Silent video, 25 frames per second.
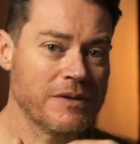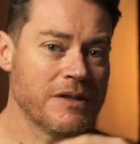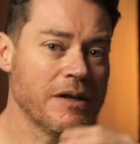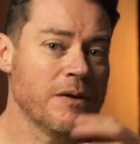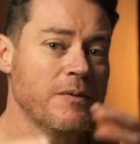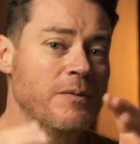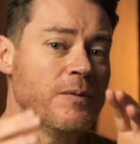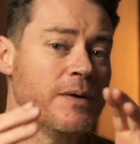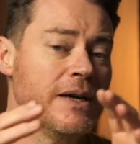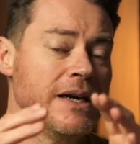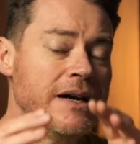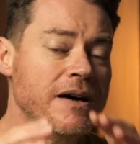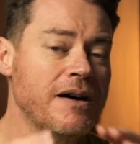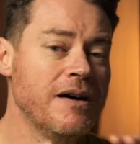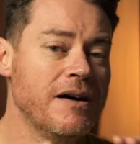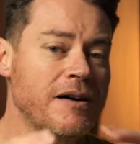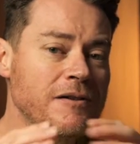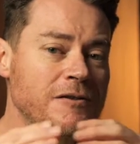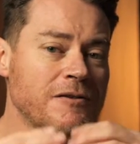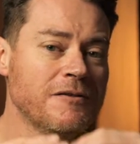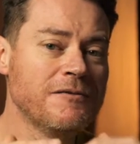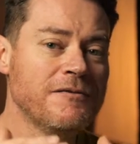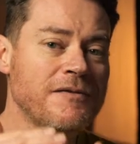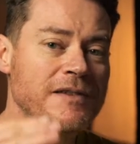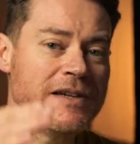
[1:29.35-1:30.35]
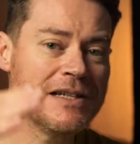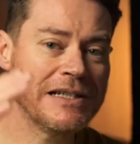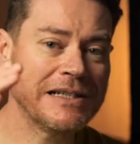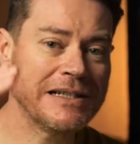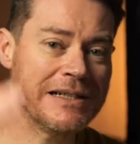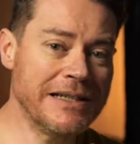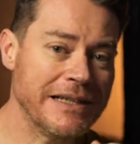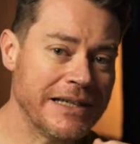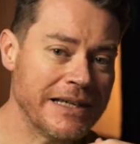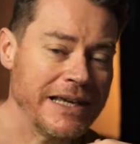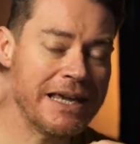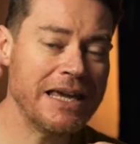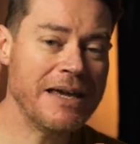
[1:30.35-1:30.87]
So if we
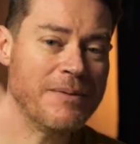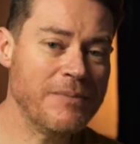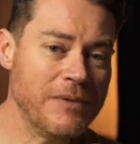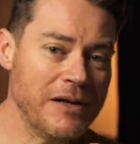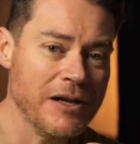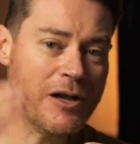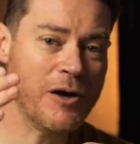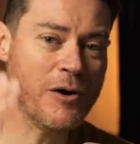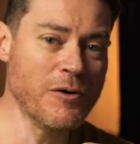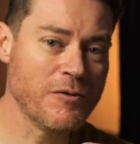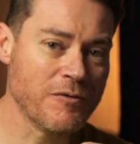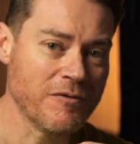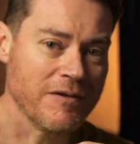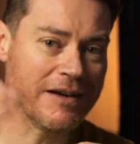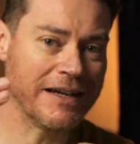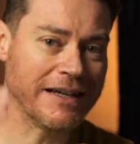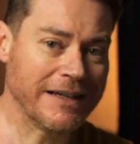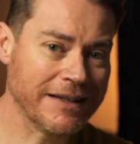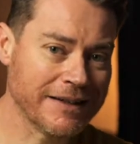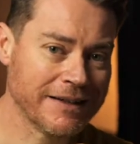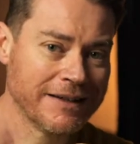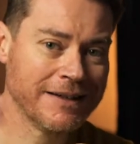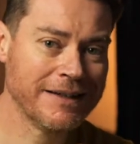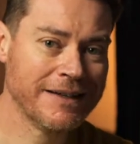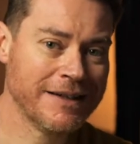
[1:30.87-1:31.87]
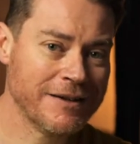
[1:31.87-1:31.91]
artificially keep lowering